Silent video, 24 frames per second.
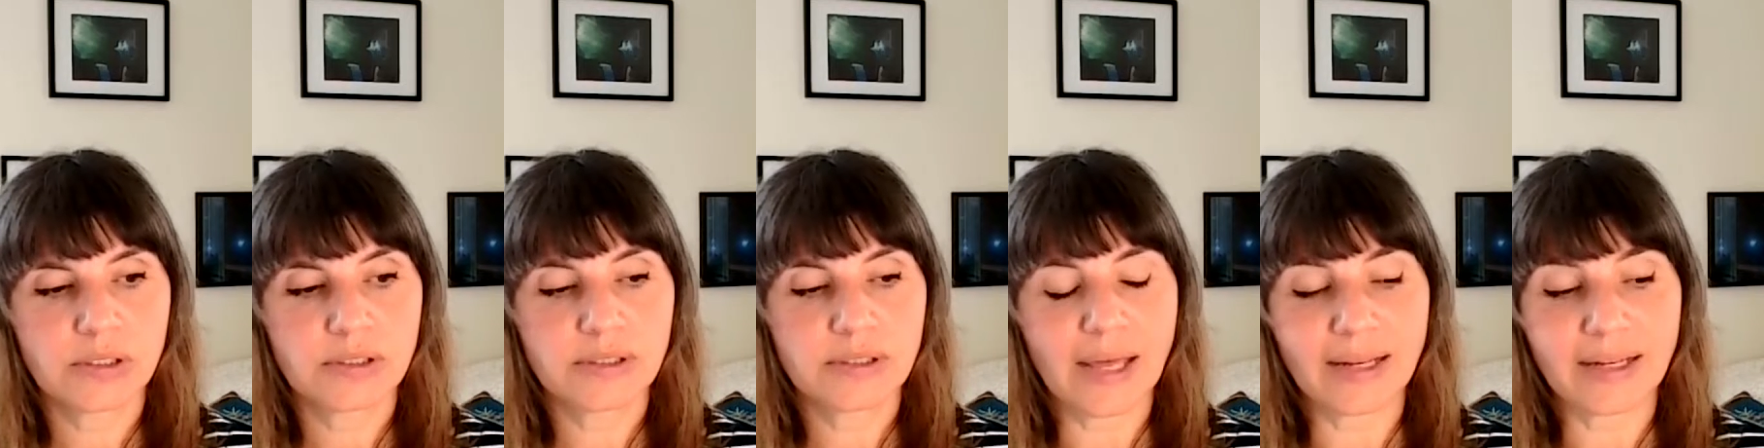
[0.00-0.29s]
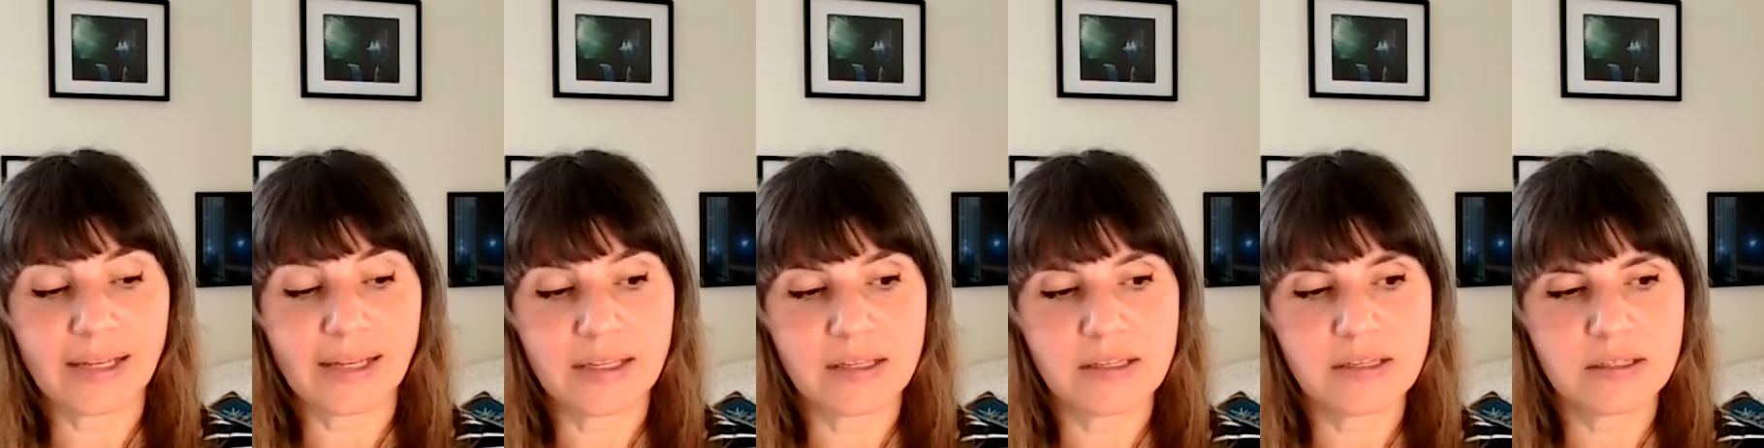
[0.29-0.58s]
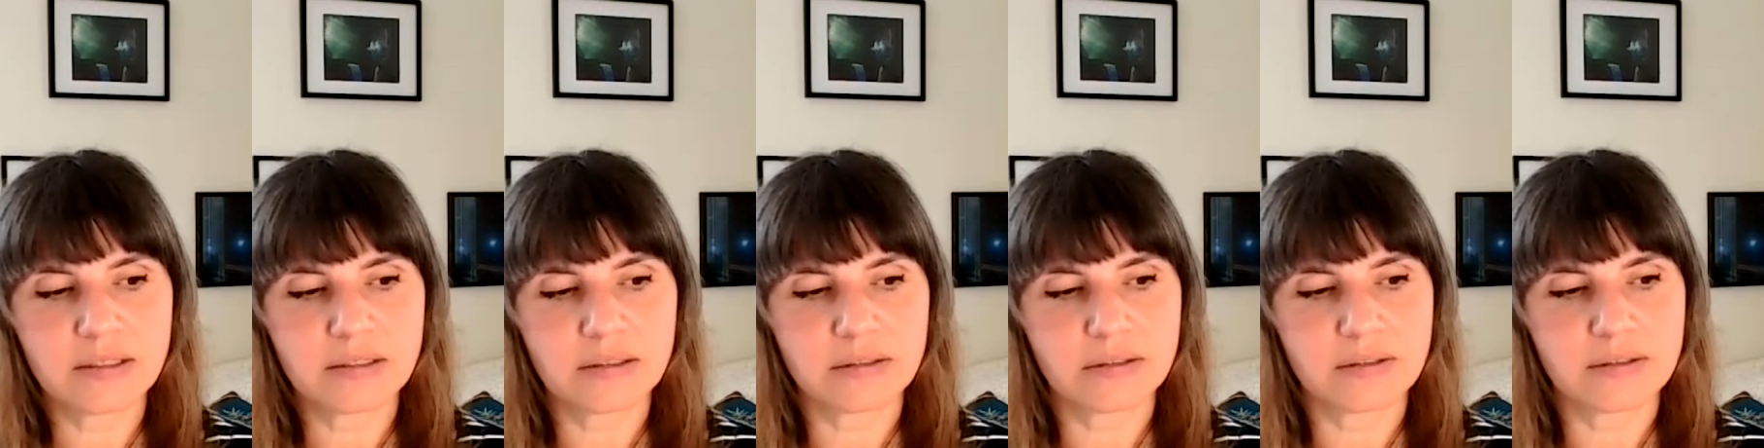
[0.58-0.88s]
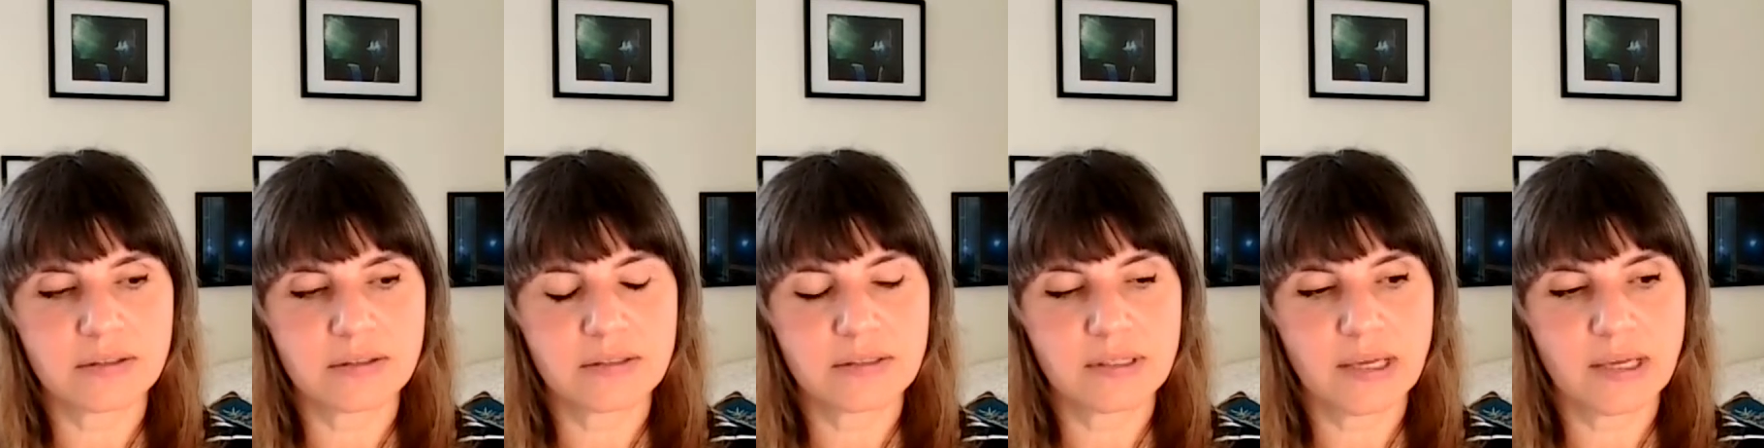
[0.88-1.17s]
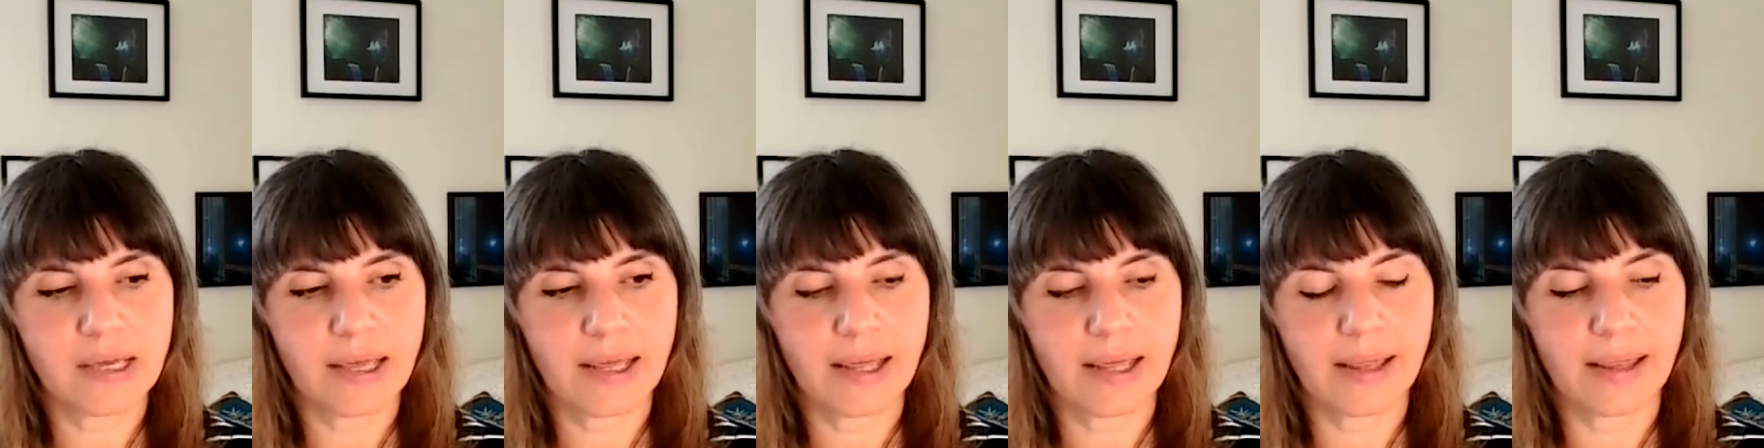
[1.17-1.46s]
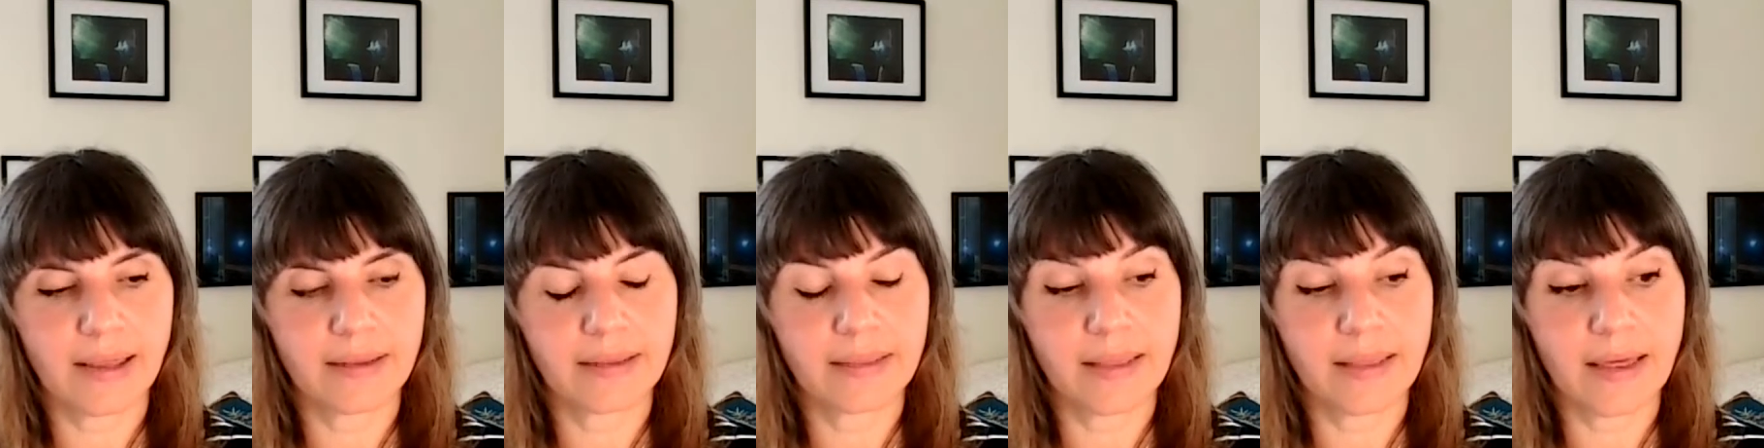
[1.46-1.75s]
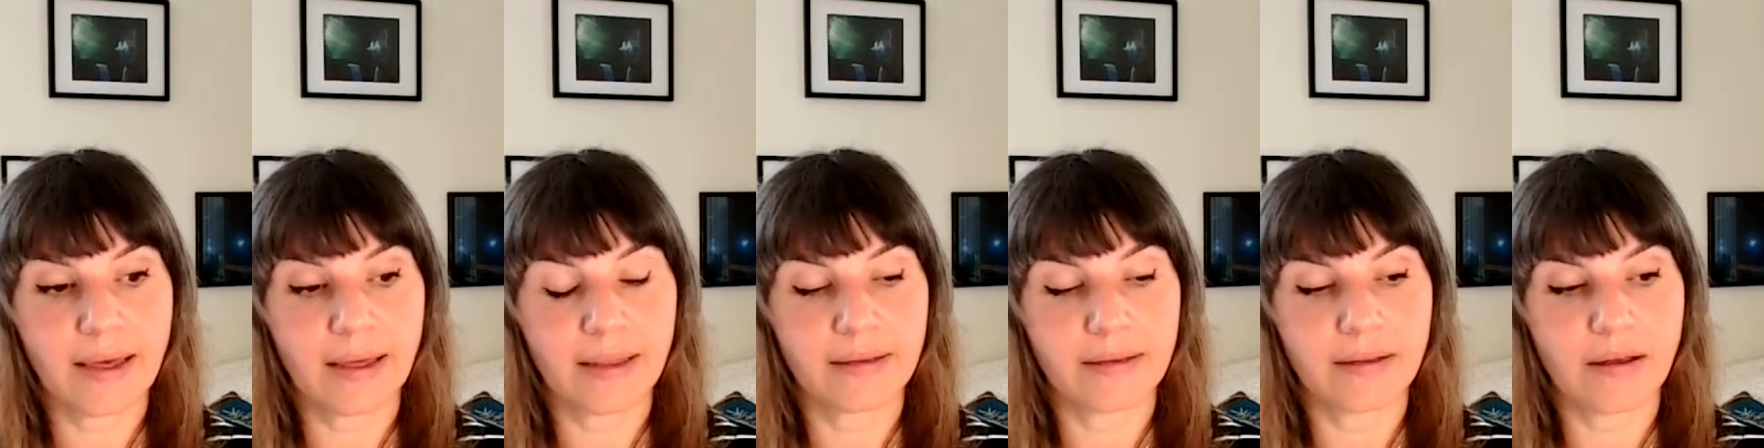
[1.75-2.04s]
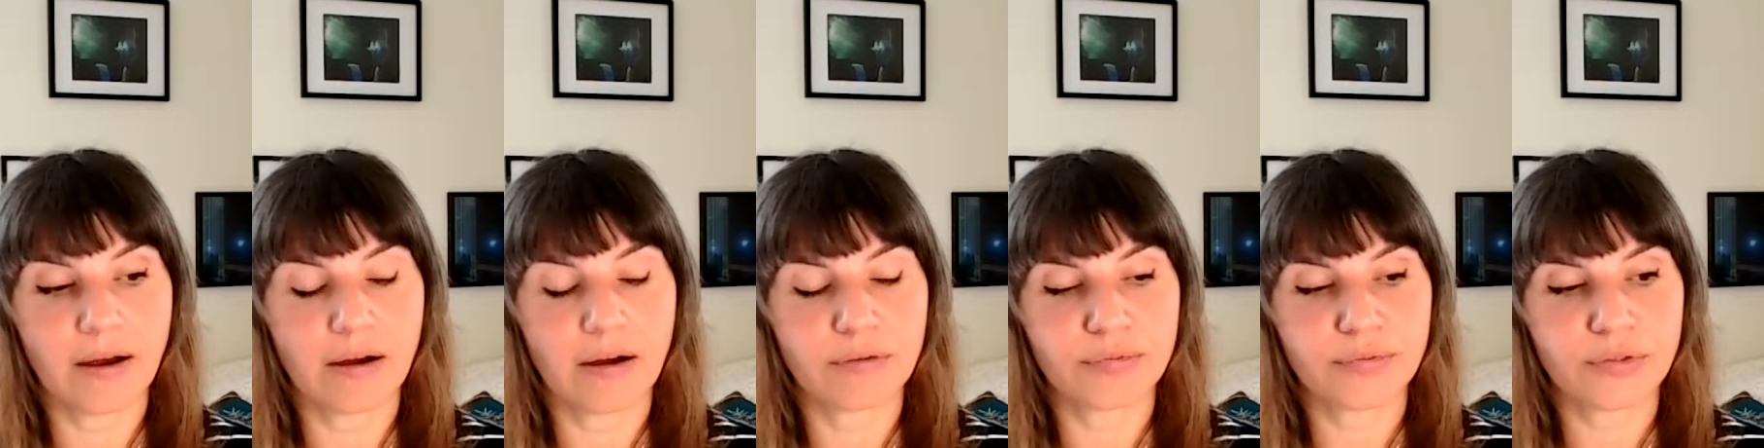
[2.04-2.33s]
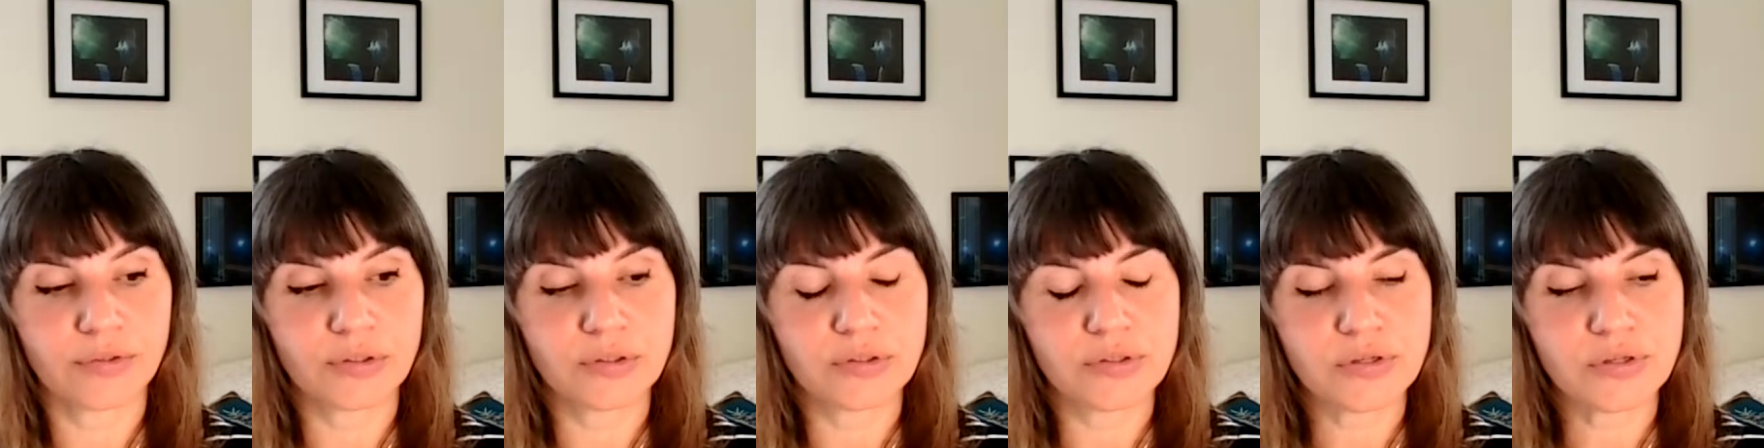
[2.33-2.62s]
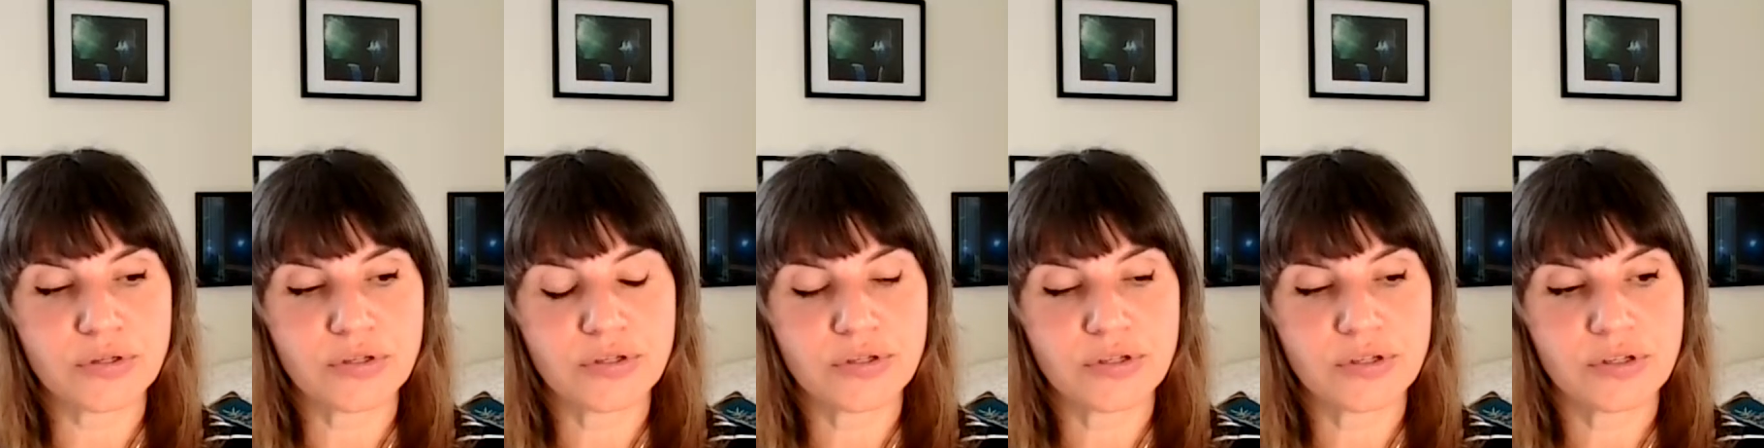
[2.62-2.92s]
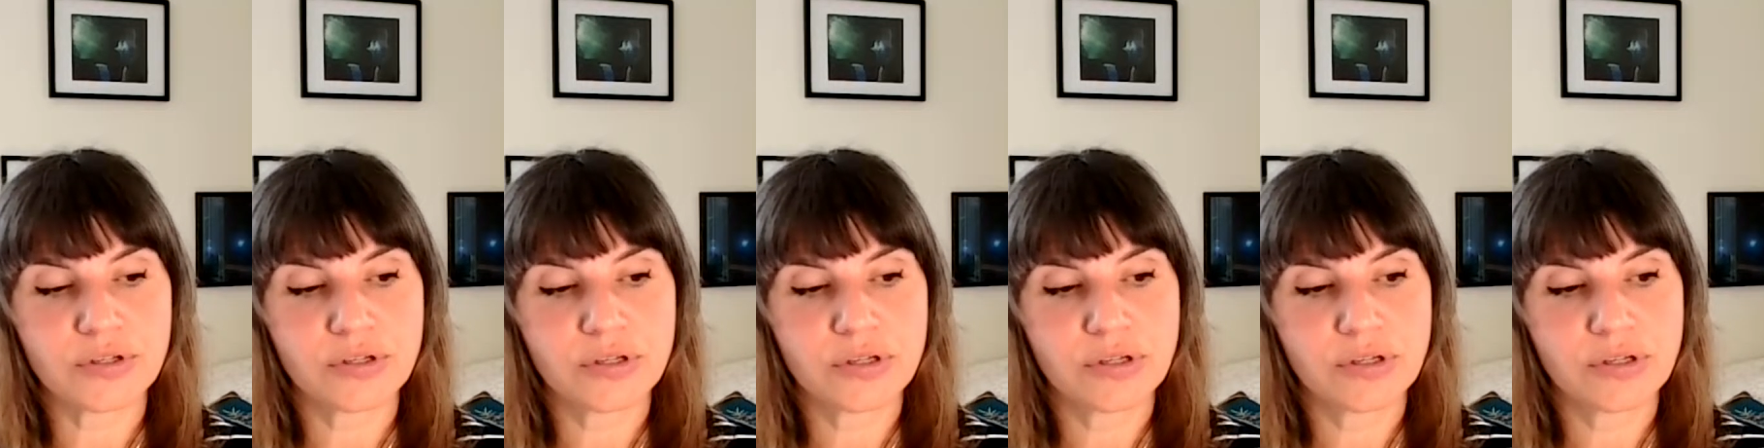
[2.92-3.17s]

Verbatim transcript: that heals and that offers